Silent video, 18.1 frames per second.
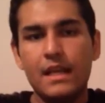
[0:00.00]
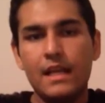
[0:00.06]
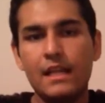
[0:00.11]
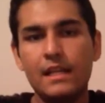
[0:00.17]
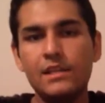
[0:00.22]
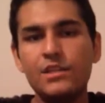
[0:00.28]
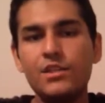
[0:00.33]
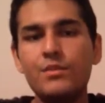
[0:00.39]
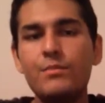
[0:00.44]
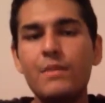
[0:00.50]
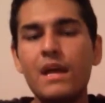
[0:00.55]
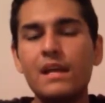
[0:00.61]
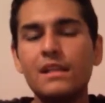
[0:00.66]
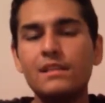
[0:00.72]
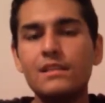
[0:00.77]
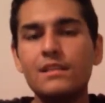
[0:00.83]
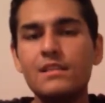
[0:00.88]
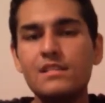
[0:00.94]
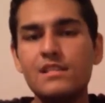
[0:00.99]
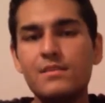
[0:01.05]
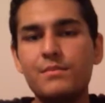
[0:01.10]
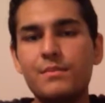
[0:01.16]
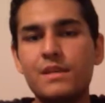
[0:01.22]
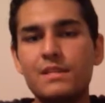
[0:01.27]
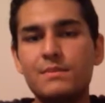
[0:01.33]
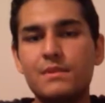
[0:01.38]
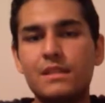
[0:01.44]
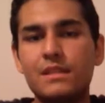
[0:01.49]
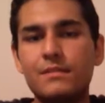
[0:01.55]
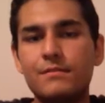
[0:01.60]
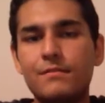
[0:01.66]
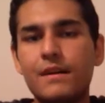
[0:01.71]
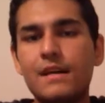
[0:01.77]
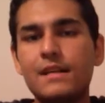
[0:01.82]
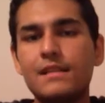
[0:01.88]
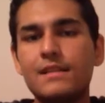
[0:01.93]
Electromagnetism has been
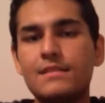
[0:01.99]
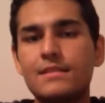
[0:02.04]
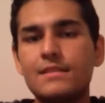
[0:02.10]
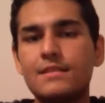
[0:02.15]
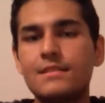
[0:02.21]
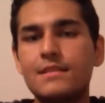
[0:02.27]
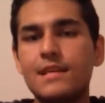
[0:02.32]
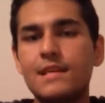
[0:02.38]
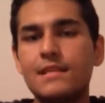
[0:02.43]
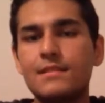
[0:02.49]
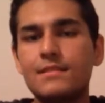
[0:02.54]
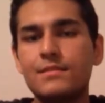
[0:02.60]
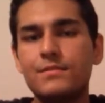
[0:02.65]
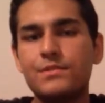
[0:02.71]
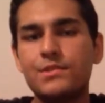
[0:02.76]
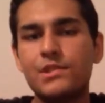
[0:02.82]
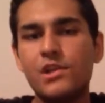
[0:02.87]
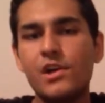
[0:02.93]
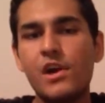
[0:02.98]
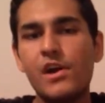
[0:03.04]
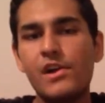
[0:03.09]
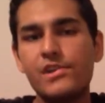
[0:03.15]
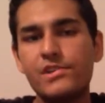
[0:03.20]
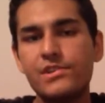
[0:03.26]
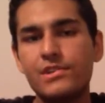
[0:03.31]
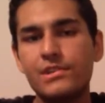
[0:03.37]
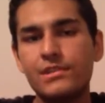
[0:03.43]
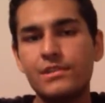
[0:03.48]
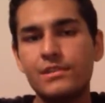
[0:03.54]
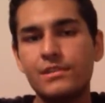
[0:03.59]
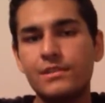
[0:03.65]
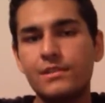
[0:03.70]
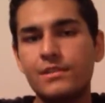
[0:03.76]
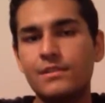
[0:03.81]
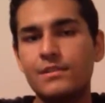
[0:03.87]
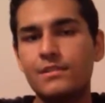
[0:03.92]
defined as the science of
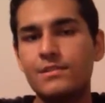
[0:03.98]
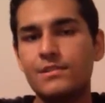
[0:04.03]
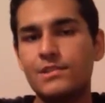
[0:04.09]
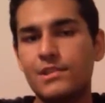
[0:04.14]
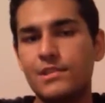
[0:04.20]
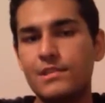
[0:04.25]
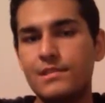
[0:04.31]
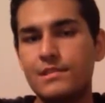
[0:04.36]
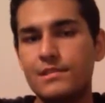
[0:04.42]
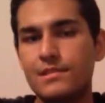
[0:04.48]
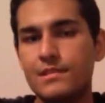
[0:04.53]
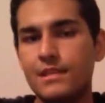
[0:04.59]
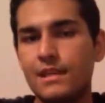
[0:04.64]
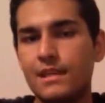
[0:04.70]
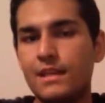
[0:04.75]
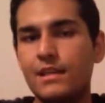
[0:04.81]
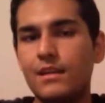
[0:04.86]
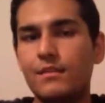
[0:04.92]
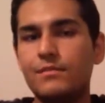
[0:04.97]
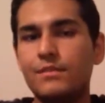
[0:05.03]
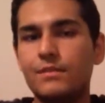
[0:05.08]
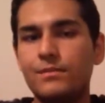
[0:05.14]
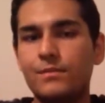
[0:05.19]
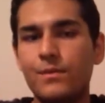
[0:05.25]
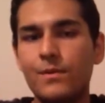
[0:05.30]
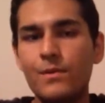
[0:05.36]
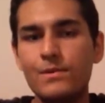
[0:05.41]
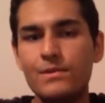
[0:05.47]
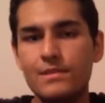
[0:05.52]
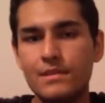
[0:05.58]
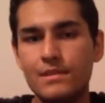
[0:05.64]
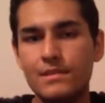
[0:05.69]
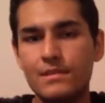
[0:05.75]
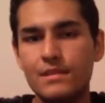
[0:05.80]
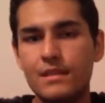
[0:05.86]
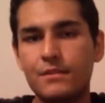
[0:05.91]
charges and of the
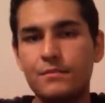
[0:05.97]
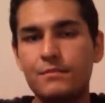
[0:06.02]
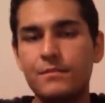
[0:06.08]
forces and